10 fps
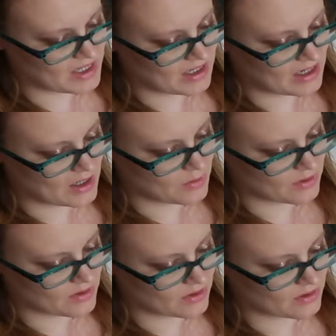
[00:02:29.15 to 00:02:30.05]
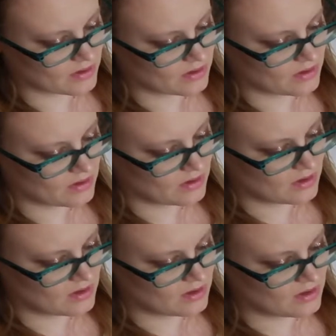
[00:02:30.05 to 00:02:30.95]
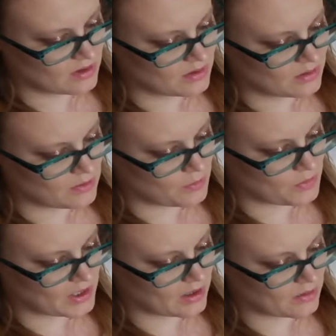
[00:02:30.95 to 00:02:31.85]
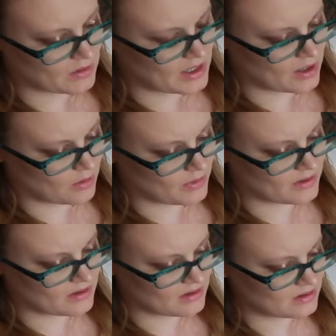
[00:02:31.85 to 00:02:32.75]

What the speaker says: hanging out with her. But I couldn't help it.